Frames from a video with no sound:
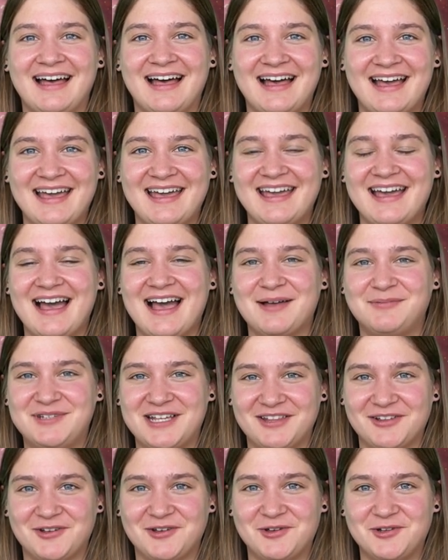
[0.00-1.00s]
Hi, I'm
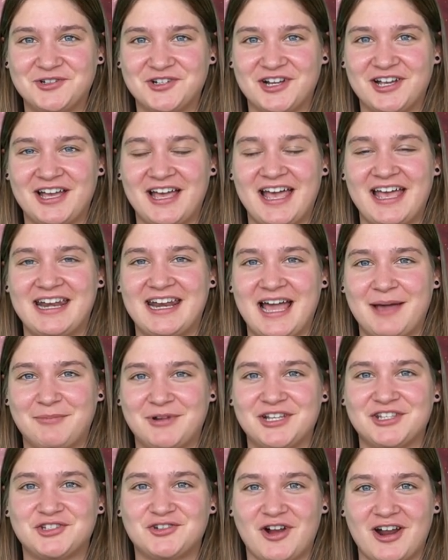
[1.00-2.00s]
Taylor Kutra and I'm
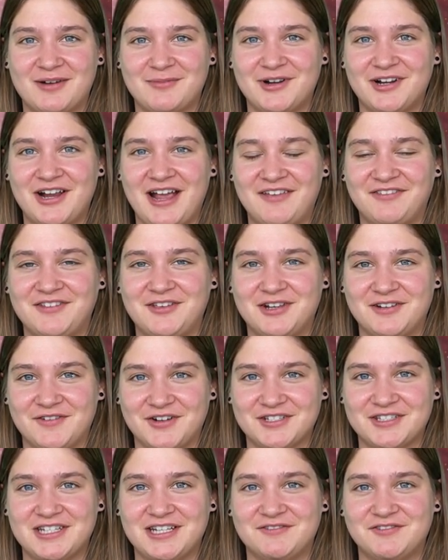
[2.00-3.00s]
an astronomer at the
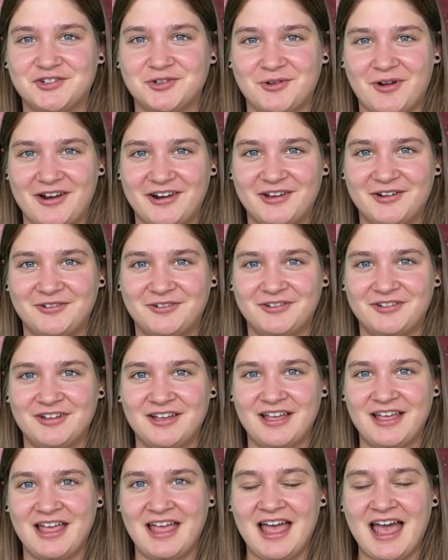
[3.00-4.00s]
University of Toronto.
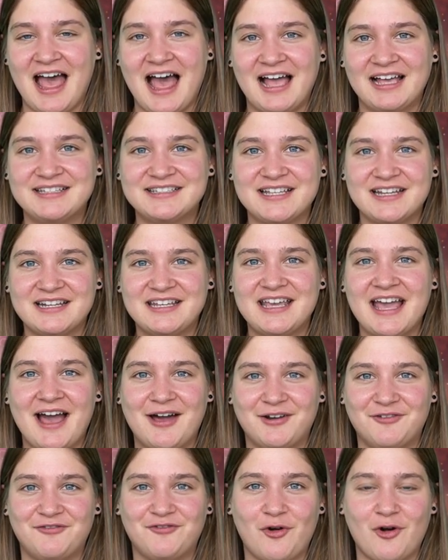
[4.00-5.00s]
I study
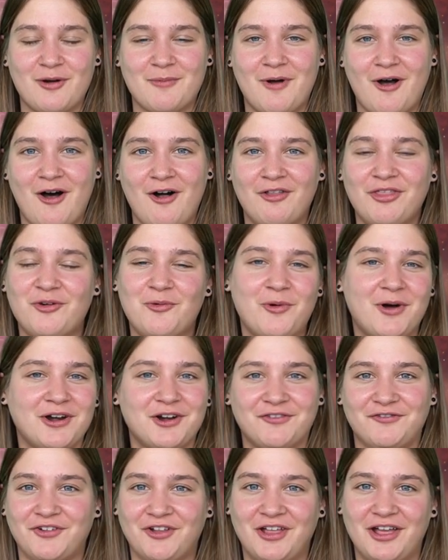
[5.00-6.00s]
how to form all the
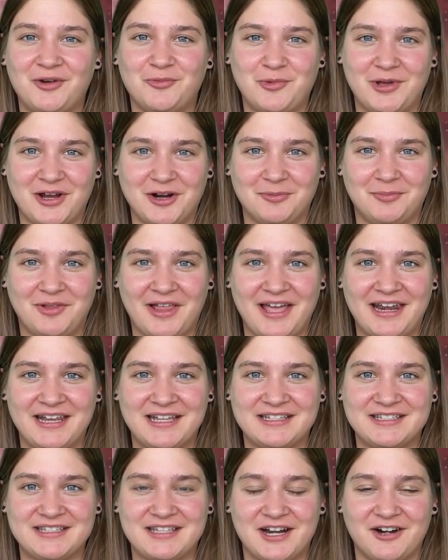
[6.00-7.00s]
wonderful and weird
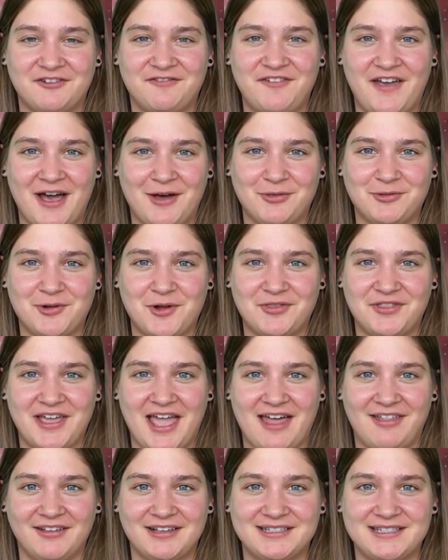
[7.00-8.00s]
planets that are found throughout the
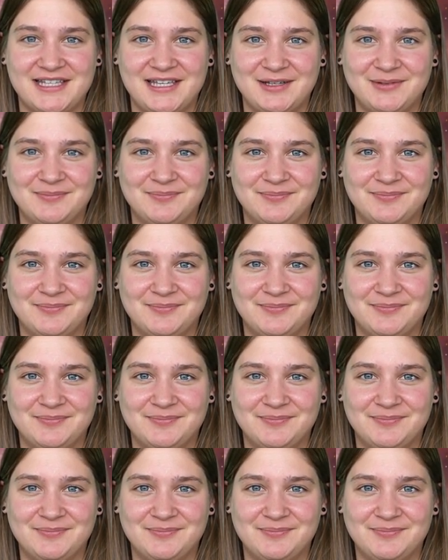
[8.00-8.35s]
galaxy.